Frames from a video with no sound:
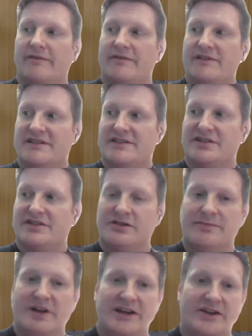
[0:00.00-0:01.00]
visits to
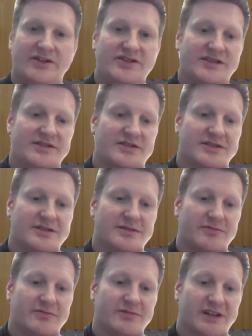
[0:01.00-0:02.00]
the pages
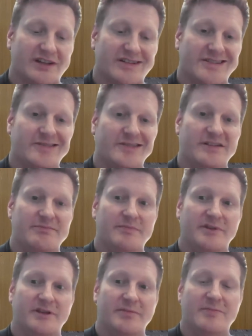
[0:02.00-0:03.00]
related to the
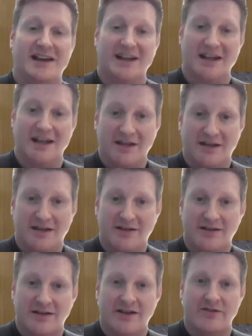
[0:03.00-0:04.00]

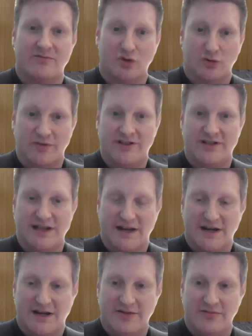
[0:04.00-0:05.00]
Medicaid enrollment
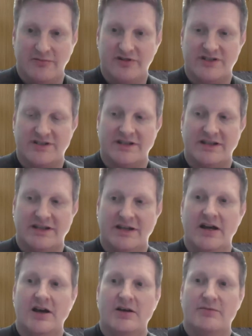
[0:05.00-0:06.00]
data, which is the
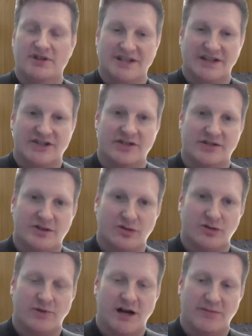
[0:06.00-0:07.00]
percentage of the
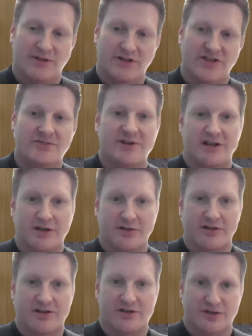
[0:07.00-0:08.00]
total population by
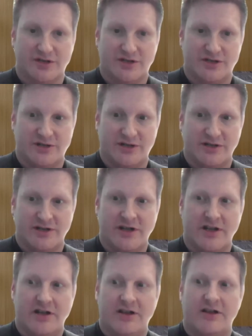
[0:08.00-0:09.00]
congressional district
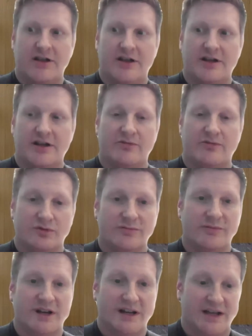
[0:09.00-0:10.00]

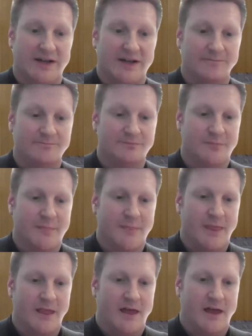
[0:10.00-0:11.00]
enrolled in Medicaid.
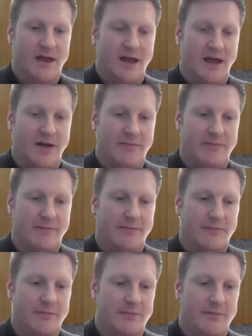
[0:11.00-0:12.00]
Um,